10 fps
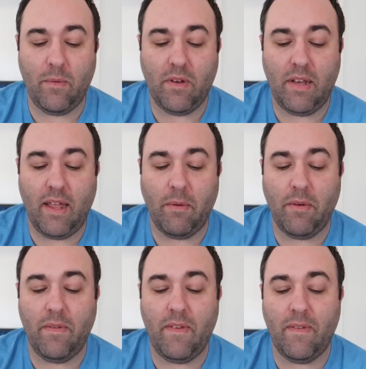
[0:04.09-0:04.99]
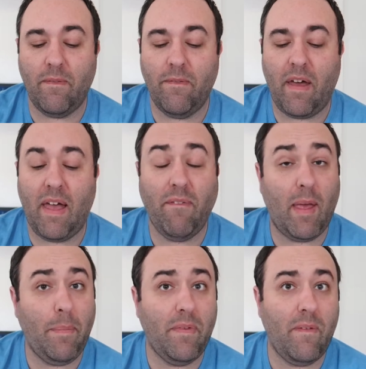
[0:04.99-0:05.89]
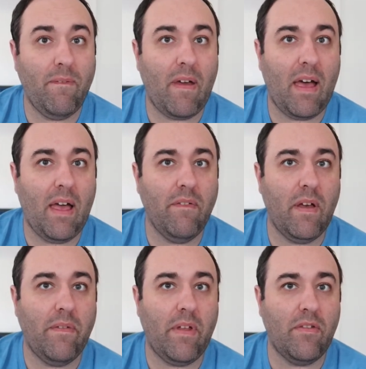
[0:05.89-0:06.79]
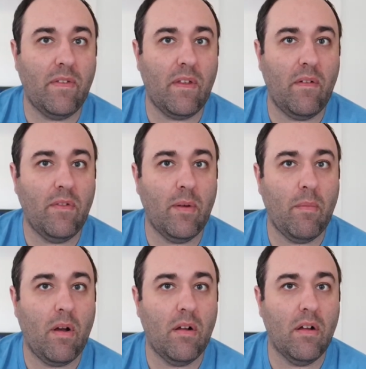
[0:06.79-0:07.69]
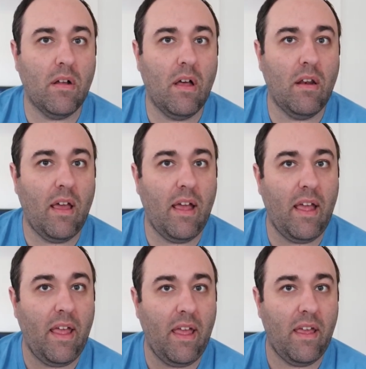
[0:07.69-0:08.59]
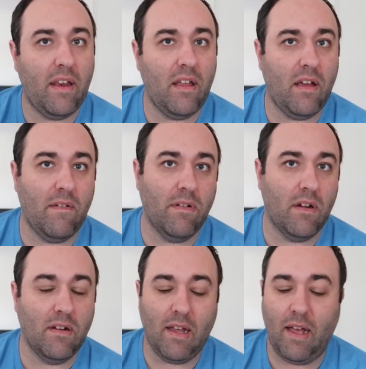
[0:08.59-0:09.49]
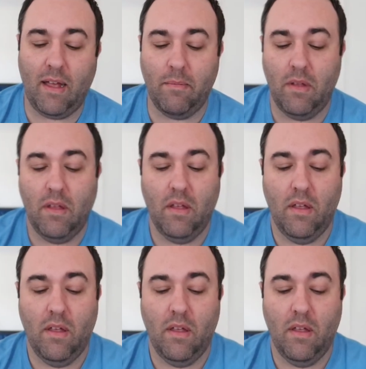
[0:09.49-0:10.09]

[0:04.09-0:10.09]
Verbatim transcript: We're, today we're doing season 5, episode 5 of Legends of Tomorrow called A Head of Her Time.